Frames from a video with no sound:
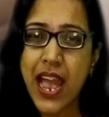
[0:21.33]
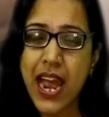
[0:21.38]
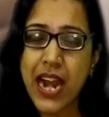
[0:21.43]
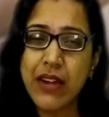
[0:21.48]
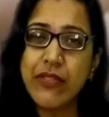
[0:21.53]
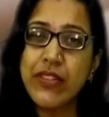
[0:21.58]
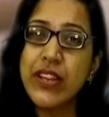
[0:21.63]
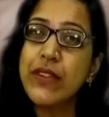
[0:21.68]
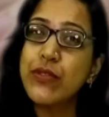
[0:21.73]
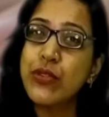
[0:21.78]

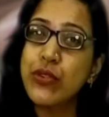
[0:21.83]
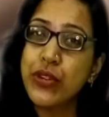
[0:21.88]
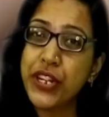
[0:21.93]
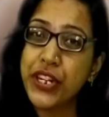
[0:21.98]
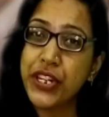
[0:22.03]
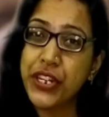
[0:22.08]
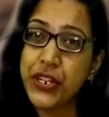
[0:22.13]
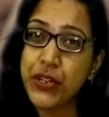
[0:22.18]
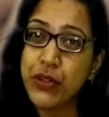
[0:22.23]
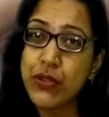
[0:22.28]
and we have to
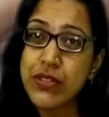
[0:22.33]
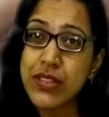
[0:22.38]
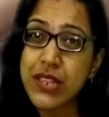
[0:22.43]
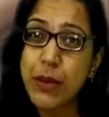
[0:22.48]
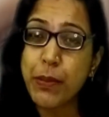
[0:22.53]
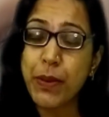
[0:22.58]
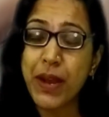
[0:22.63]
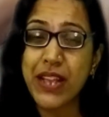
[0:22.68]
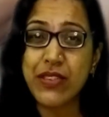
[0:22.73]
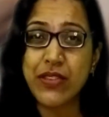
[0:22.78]
reduce
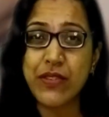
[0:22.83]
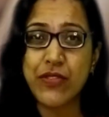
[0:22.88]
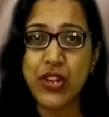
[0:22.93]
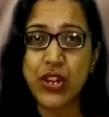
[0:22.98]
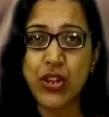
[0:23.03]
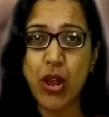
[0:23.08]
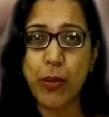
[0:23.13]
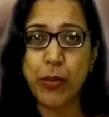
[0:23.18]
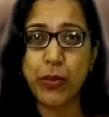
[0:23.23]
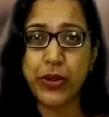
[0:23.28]
the price of
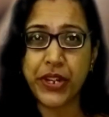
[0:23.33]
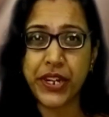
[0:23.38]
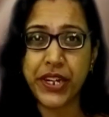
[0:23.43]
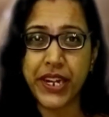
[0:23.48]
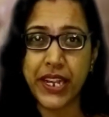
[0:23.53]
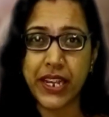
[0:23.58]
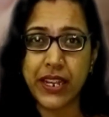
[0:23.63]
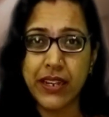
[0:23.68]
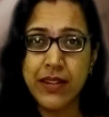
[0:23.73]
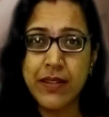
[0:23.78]
the
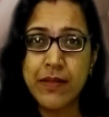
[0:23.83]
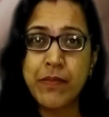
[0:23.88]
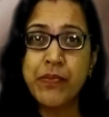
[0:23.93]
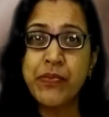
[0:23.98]
commodity